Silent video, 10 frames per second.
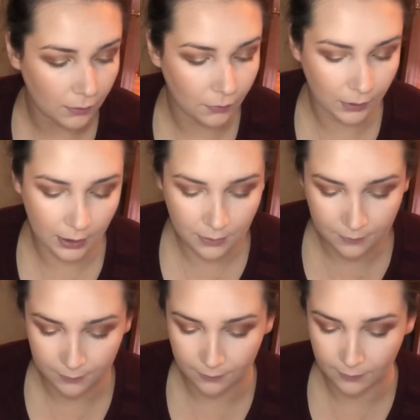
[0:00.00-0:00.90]
Okay,
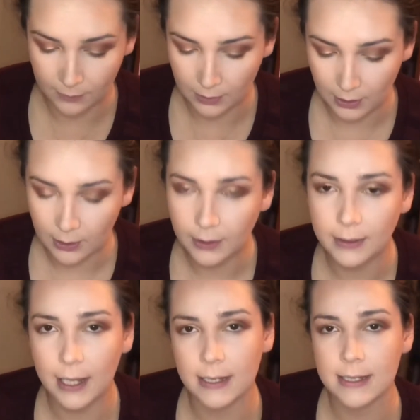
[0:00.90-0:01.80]
and
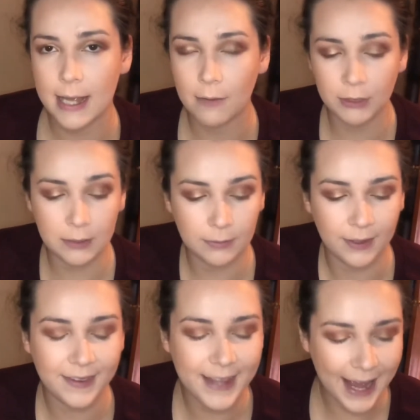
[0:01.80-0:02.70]
that is
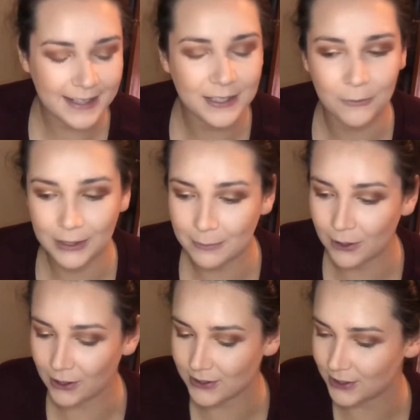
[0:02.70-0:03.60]
with the
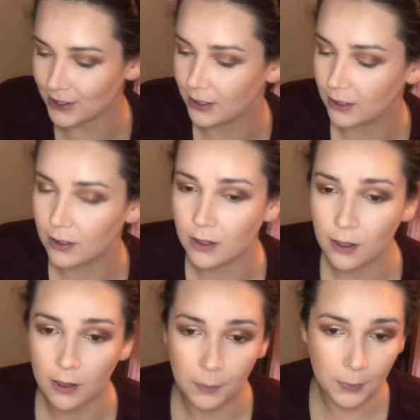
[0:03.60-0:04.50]
bronzer.
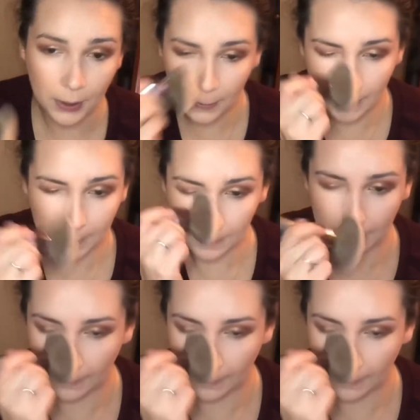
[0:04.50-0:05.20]
I'm gonna